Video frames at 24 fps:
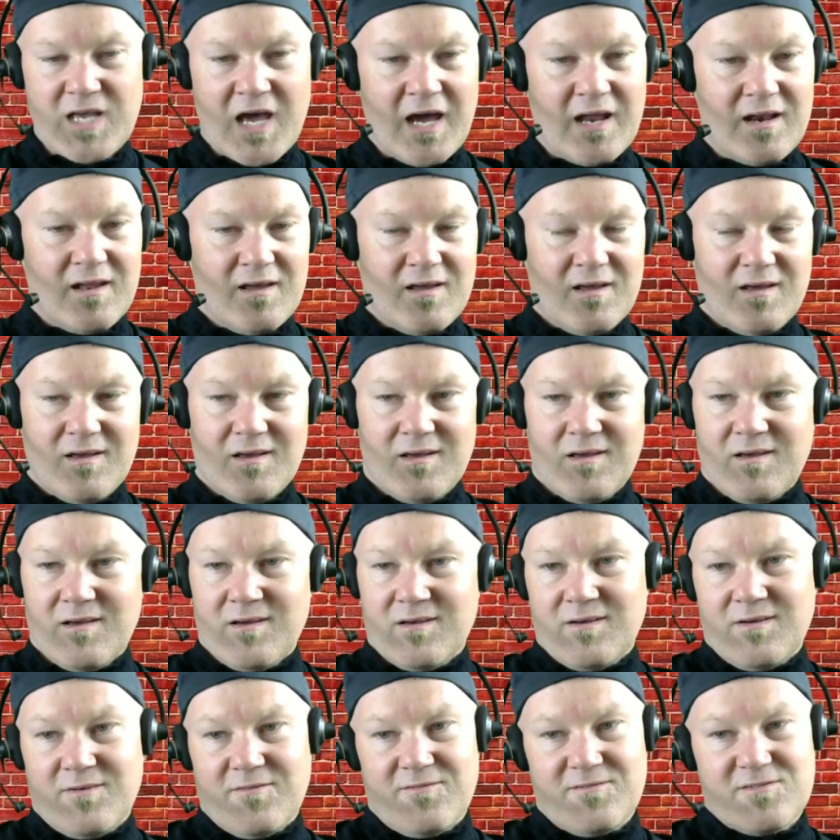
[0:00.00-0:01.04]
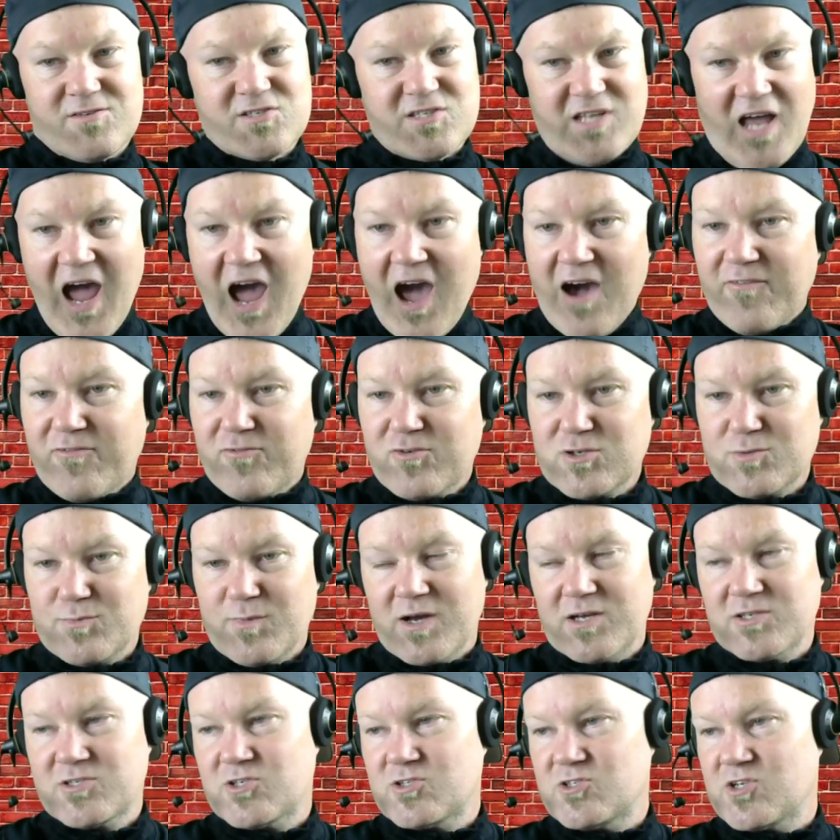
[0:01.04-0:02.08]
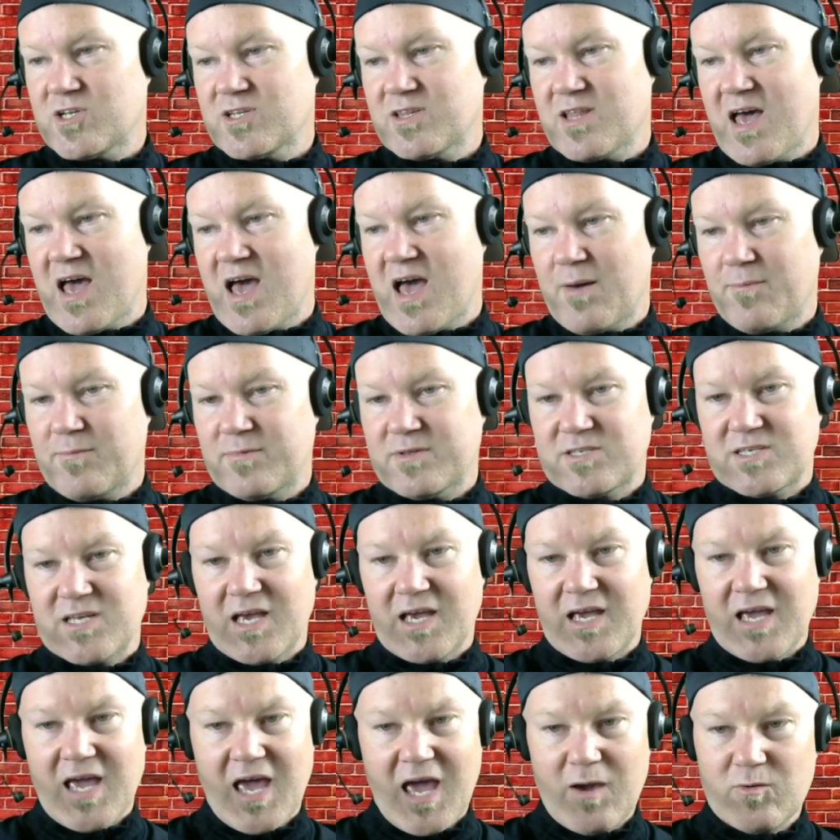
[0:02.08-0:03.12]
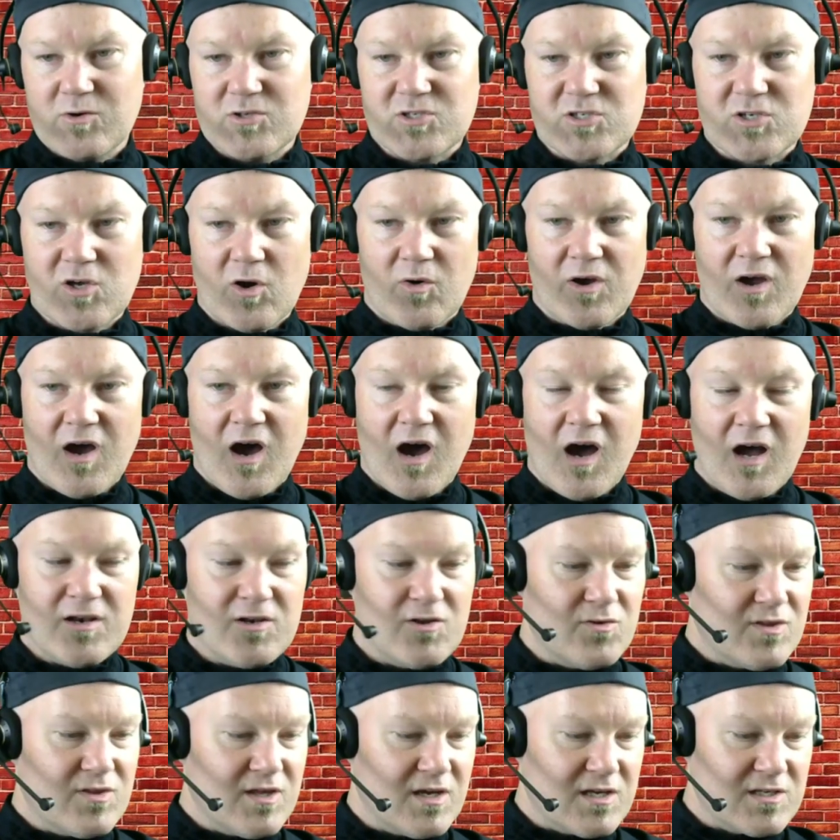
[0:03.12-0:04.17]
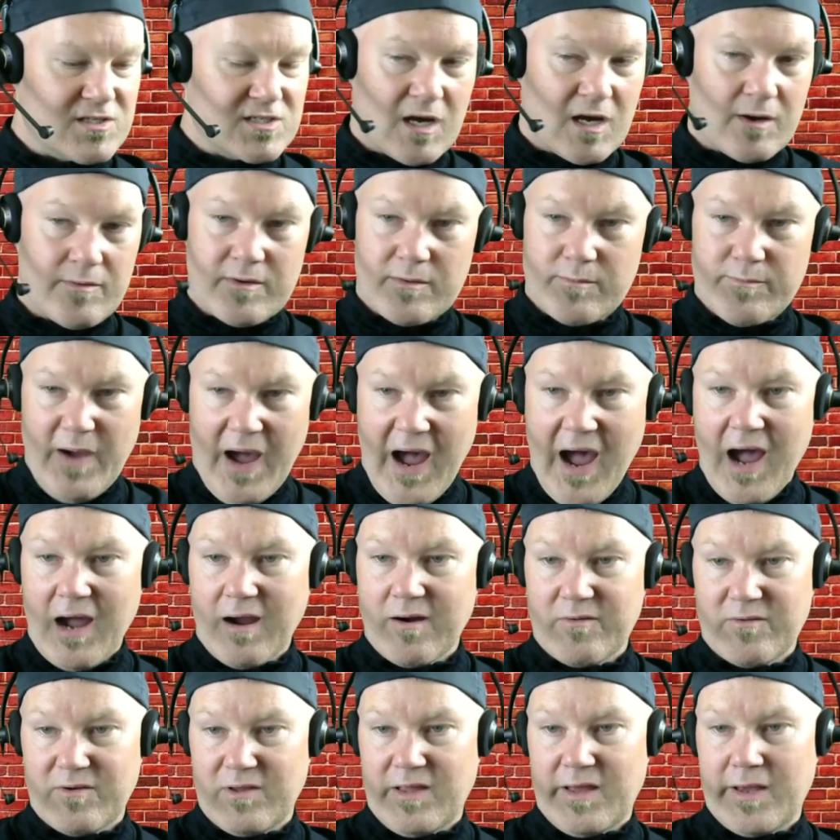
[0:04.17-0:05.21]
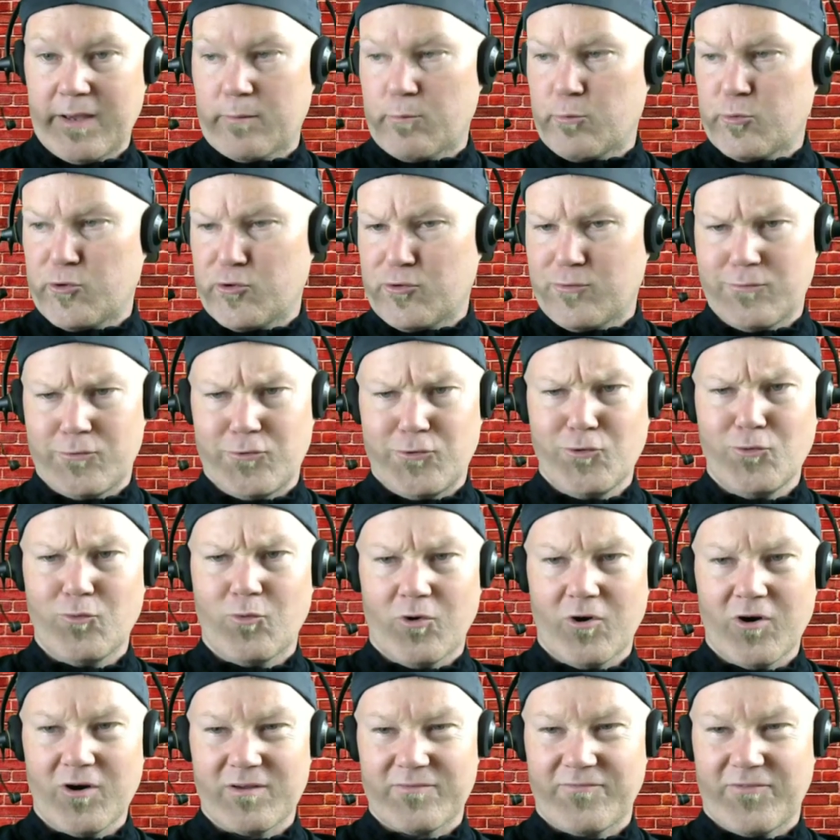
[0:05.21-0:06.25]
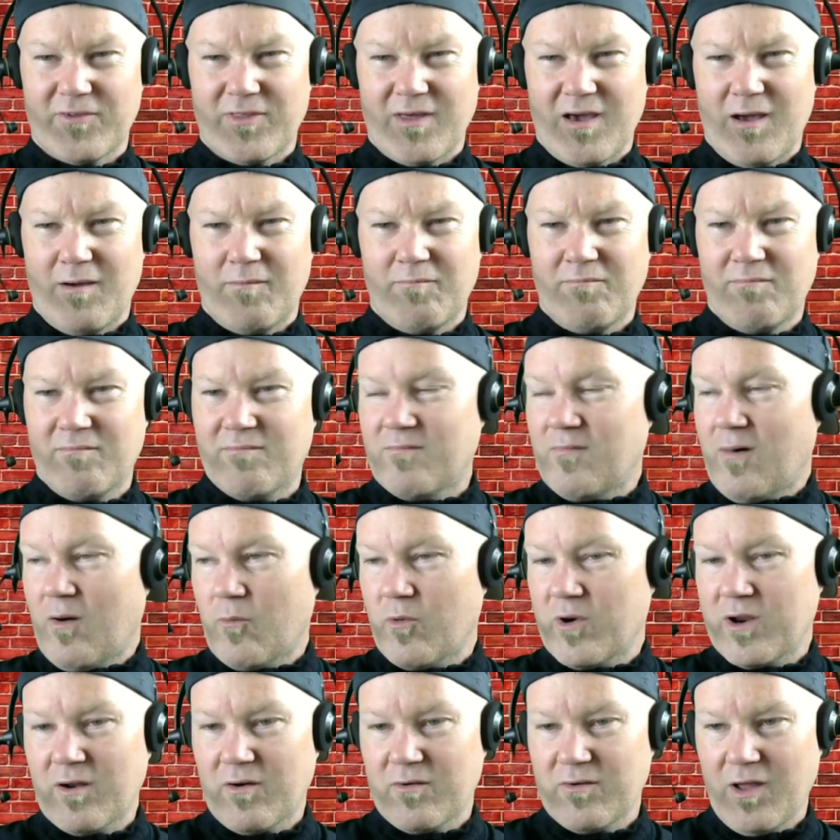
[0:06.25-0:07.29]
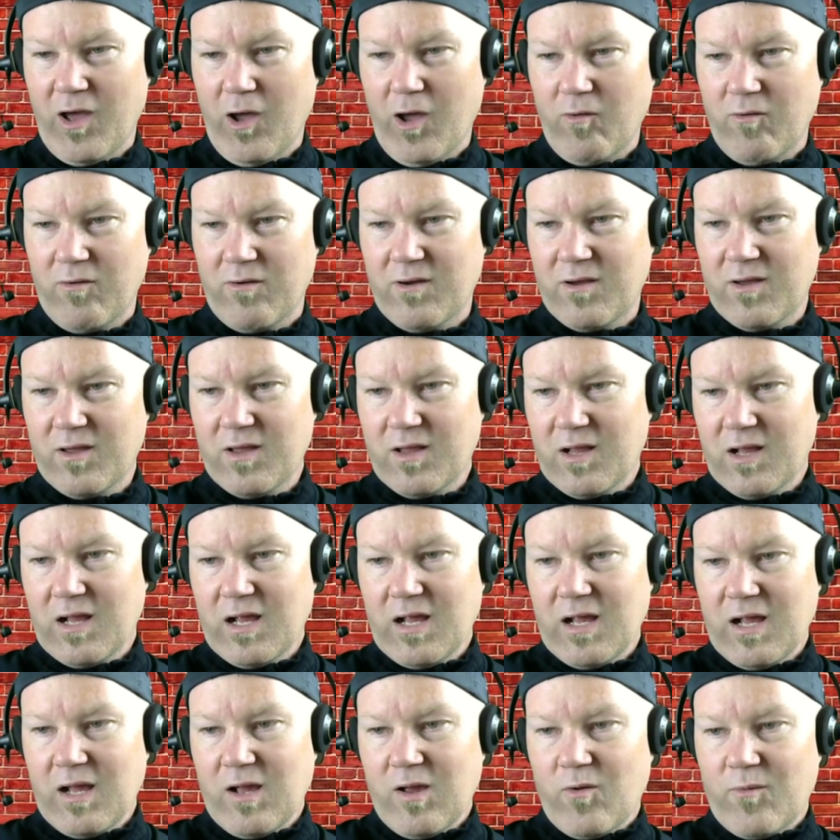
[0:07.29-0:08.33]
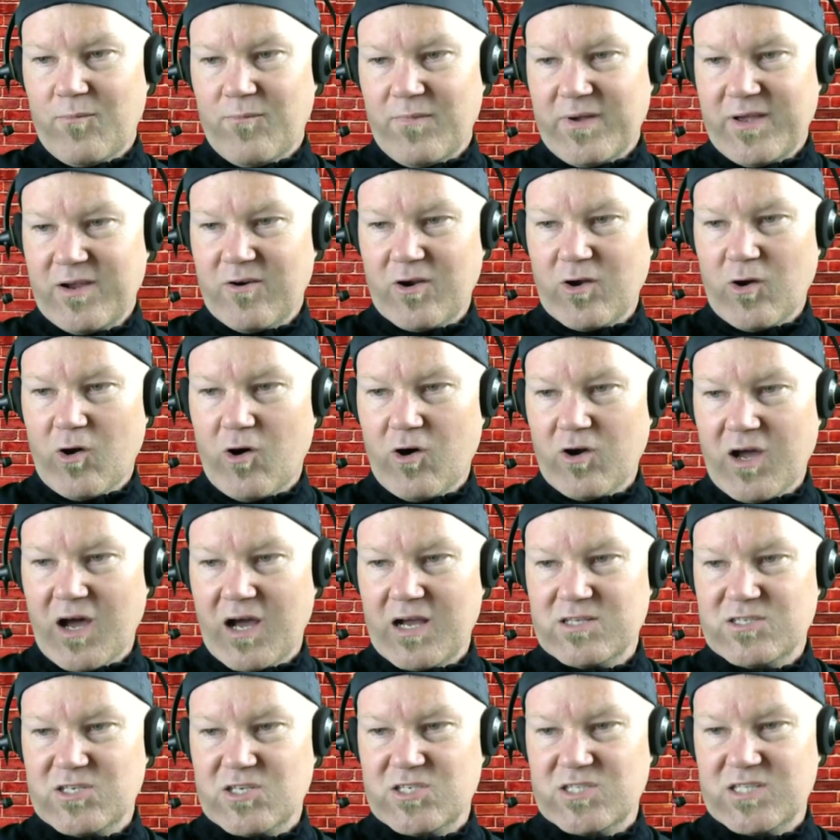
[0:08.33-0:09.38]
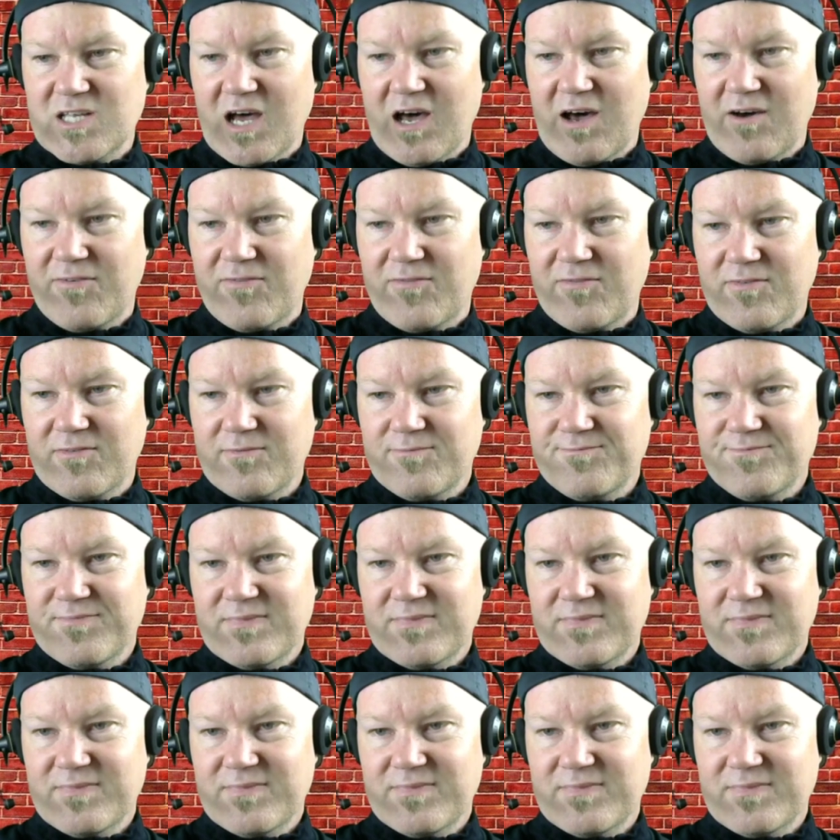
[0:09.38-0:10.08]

that staff was messaging them and saying, hey, what's going on? Do you think it's coming back? And we're like, you worked for them. We don't know. Hearing all kinds of stuff.